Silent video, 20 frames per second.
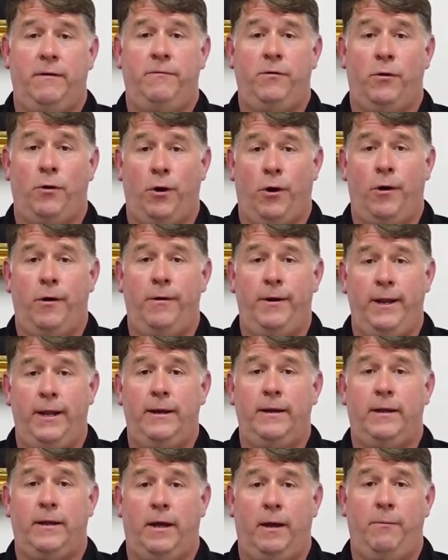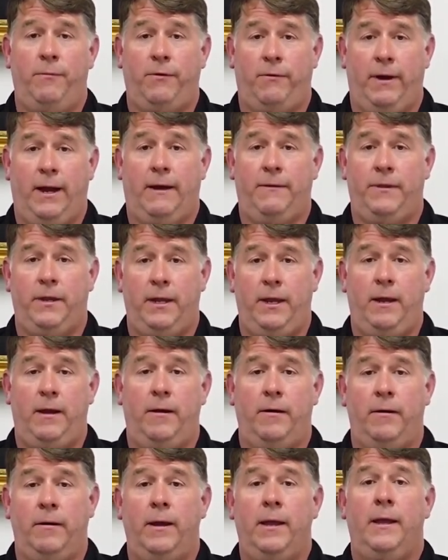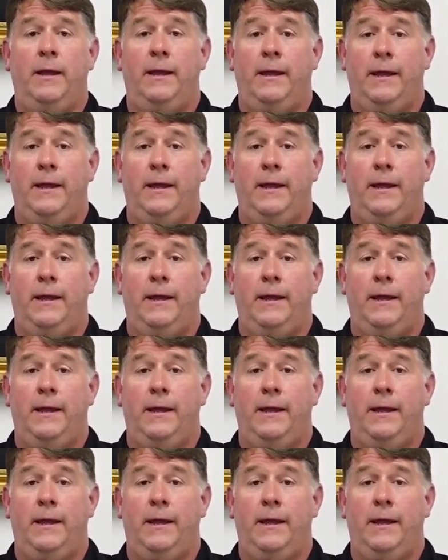of your earned income throughout the year